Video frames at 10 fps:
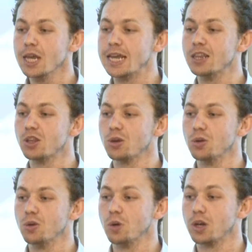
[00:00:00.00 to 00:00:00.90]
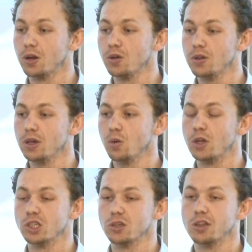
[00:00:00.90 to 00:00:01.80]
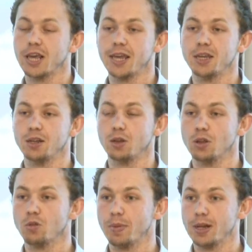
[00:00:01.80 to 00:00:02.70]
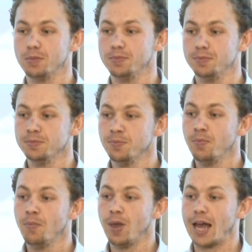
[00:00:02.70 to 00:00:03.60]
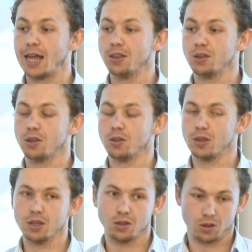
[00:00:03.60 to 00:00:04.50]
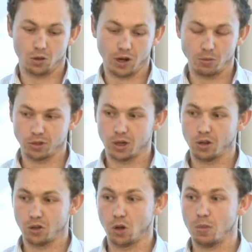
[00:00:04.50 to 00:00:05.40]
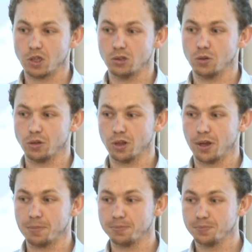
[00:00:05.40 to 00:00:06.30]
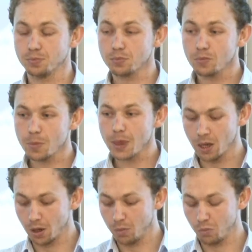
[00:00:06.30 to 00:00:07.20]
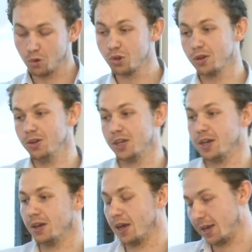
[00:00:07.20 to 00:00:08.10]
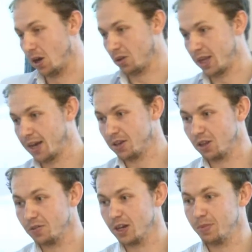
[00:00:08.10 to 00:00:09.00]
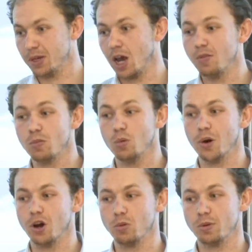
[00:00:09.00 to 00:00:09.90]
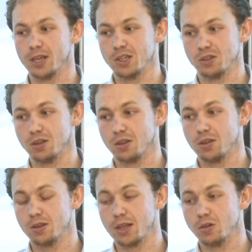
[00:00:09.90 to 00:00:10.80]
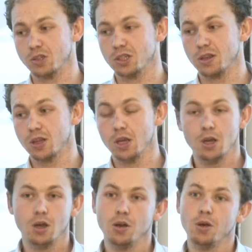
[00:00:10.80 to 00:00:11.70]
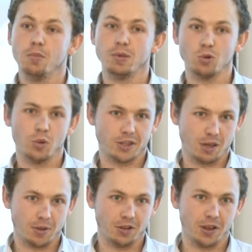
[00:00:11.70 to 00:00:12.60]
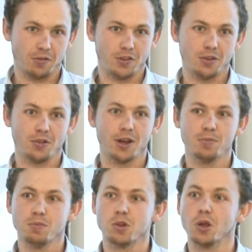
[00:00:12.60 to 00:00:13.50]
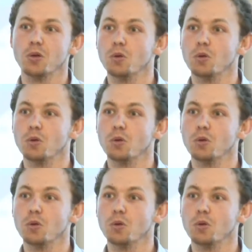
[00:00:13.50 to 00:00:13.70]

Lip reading: into clothing which contain the repellent, and these are able to last a much longer time. We're also looking in ARTEC developing other wearable protection technologies. People always get bitten on their feet, right? So